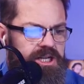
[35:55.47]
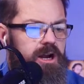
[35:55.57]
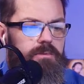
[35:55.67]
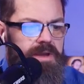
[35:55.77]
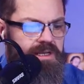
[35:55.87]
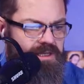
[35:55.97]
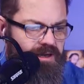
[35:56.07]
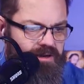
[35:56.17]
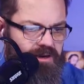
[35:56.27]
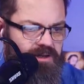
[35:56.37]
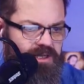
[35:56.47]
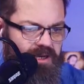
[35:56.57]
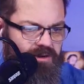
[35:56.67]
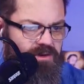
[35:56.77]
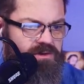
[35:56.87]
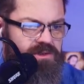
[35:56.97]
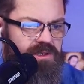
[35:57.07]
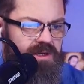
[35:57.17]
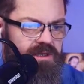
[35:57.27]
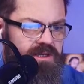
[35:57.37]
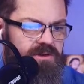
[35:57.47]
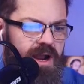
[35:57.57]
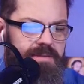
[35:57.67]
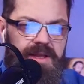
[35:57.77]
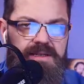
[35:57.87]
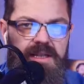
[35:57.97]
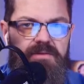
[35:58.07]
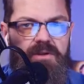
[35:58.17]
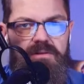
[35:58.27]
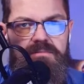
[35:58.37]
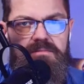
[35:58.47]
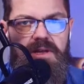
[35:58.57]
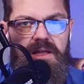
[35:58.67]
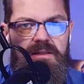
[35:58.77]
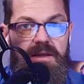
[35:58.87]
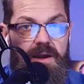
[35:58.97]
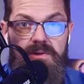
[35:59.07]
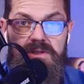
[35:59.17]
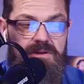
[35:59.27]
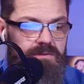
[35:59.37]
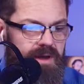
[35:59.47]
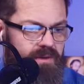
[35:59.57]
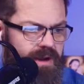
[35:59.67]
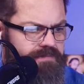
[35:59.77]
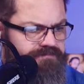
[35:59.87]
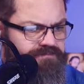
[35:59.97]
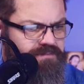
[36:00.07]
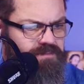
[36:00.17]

GOP Senator Ted Cruz described as evil. Well, I would too, by the way.